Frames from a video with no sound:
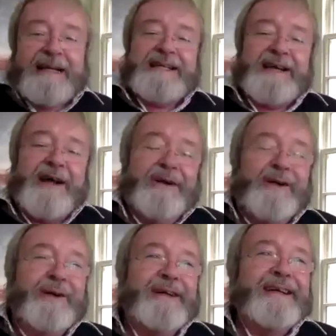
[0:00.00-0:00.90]
So,
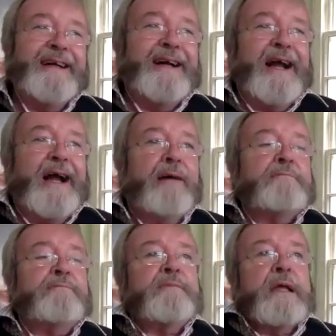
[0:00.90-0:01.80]

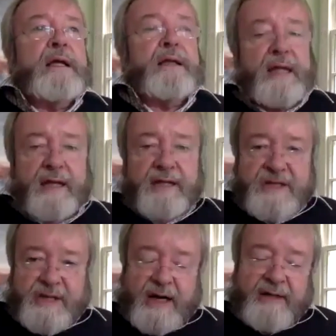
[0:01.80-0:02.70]
um, the other
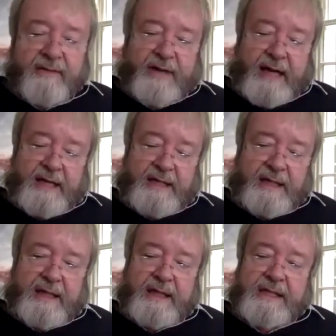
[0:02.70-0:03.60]
side of that
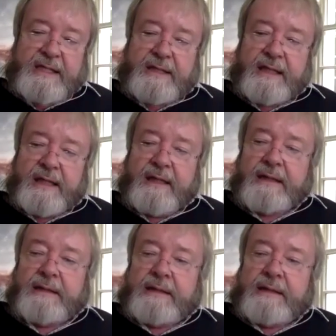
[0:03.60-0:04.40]
is the,